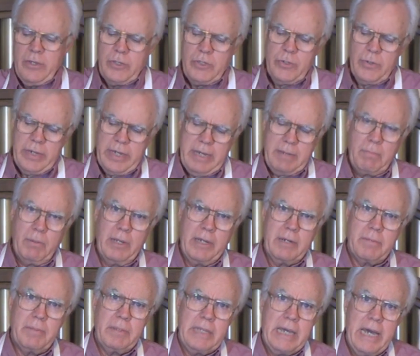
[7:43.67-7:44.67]
You had
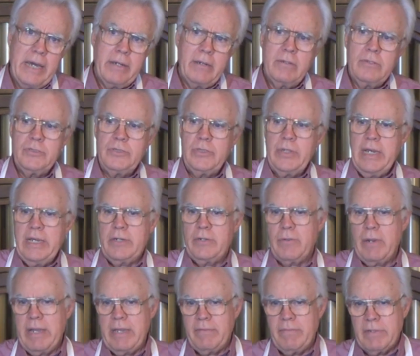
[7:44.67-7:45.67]
player pianos, you had
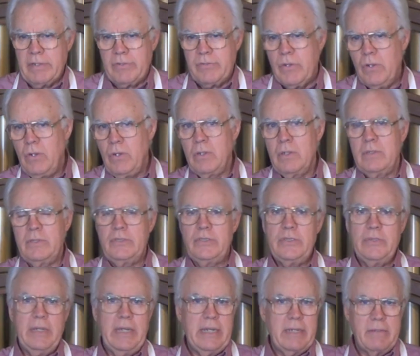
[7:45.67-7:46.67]
crank Victrolas,
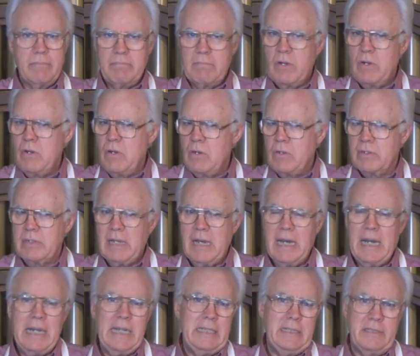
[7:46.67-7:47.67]
you had all
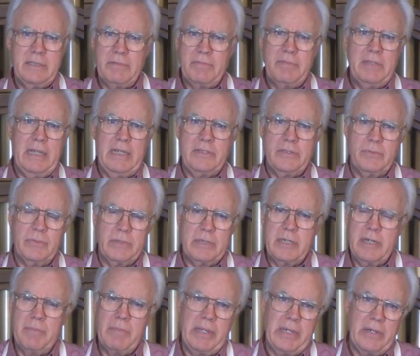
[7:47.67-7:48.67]
kinds of things that were
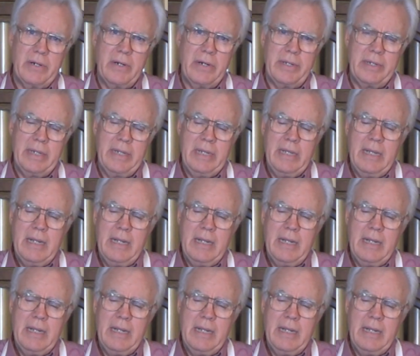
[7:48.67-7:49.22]
coming on.